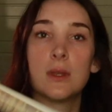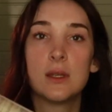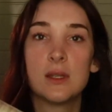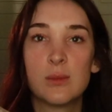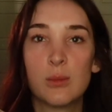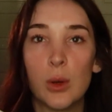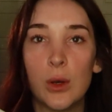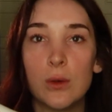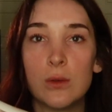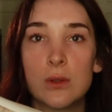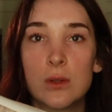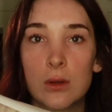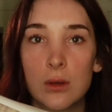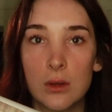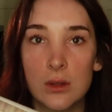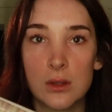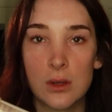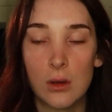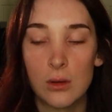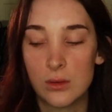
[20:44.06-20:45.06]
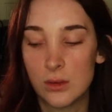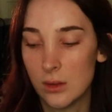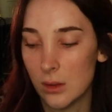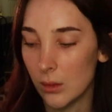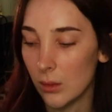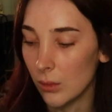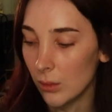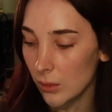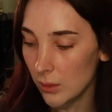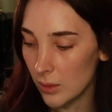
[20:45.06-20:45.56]
This poster is
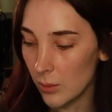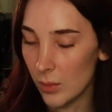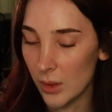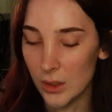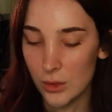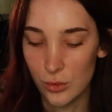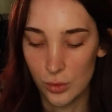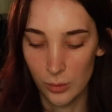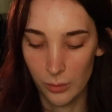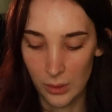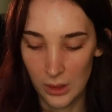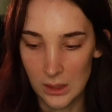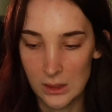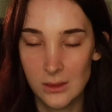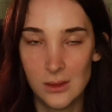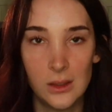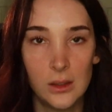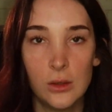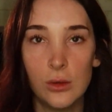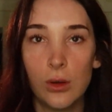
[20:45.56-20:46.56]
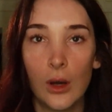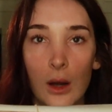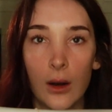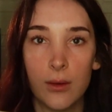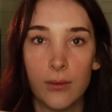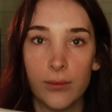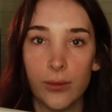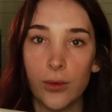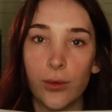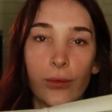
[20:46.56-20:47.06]
also the bedroom painting. You got
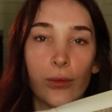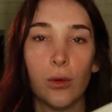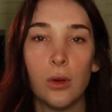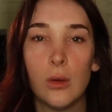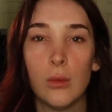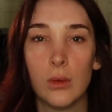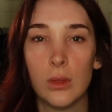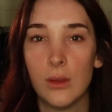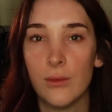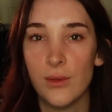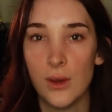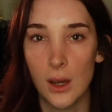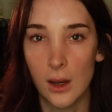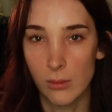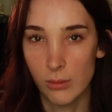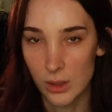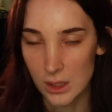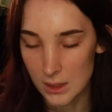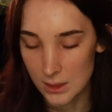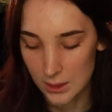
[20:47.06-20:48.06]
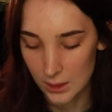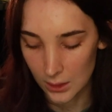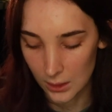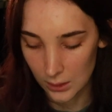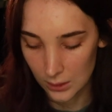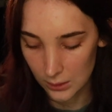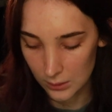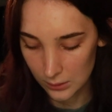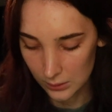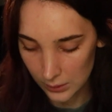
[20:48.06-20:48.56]
it for free with the VIP ticket.